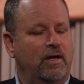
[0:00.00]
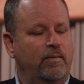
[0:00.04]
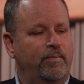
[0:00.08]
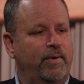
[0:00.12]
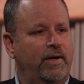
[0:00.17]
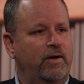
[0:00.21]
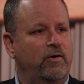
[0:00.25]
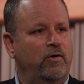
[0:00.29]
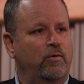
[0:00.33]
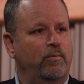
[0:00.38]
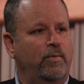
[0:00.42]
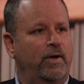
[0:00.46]
get
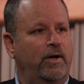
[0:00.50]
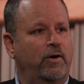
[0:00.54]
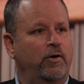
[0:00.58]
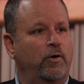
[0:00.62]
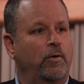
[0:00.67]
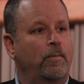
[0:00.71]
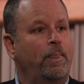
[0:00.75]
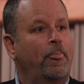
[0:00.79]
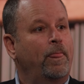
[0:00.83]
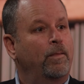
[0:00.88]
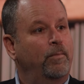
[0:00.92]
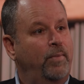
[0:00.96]
better and better.
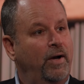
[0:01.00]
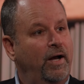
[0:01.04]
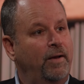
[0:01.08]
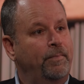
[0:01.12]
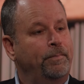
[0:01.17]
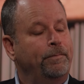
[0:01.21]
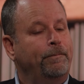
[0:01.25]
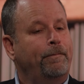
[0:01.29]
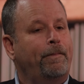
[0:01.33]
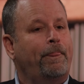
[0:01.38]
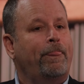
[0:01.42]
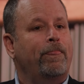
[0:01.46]

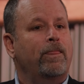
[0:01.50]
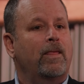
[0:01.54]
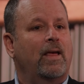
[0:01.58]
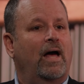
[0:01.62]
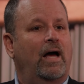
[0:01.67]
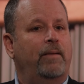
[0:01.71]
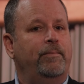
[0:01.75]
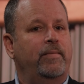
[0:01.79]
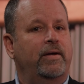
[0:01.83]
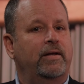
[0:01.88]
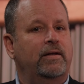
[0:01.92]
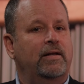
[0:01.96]
But
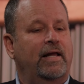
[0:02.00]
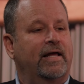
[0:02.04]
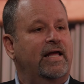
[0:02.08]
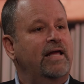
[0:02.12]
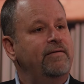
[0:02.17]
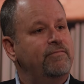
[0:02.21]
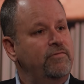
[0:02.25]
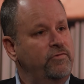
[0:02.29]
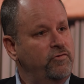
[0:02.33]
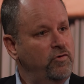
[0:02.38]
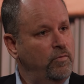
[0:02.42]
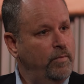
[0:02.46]
I'm in like
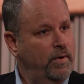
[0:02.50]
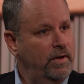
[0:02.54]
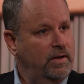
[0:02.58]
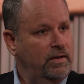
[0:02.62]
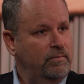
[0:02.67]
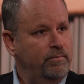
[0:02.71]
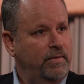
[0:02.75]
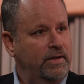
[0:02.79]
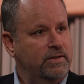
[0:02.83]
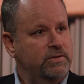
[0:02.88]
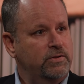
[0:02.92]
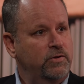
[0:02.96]
even through
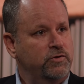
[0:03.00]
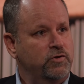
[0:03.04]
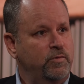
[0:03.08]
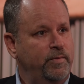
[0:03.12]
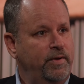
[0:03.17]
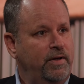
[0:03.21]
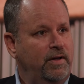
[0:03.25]
my social